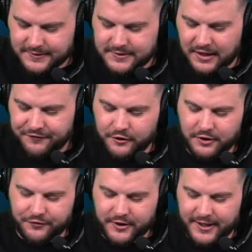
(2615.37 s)
a tough look
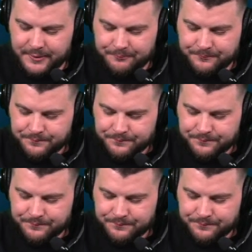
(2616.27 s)
for him.